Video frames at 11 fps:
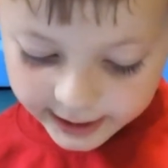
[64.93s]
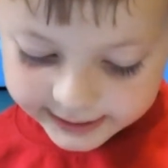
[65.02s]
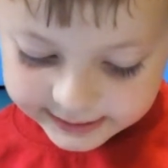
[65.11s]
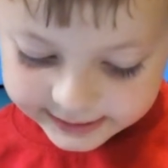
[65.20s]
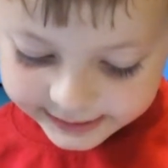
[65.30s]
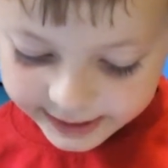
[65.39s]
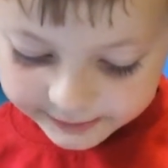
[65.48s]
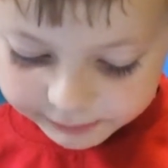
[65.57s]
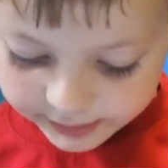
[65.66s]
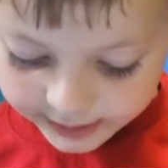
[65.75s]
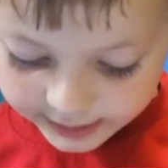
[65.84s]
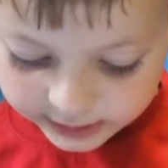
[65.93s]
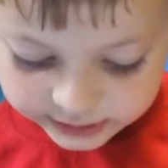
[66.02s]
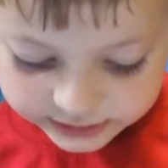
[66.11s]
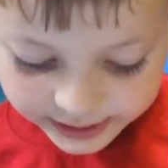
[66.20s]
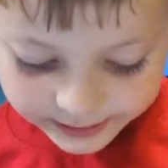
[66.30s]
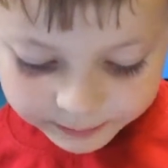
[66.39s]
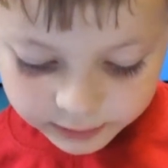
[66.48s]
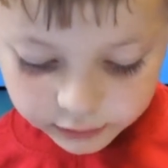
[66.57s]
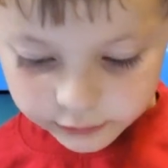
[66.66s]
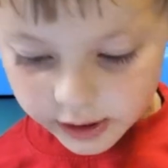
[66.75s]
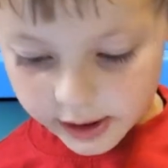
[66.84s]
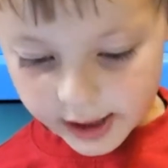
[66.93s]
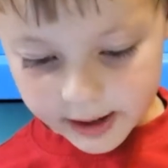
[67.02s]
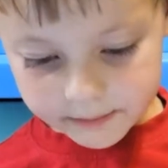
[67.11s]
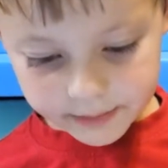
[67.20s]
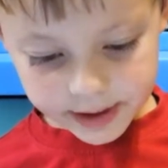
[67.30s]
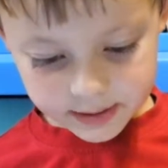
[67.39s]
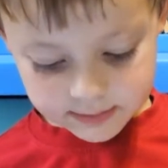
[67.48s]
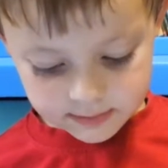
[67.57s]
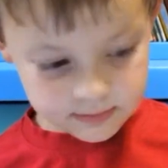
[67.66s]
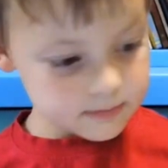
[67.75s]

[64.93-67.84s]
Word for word: I see a black sheep looking at me.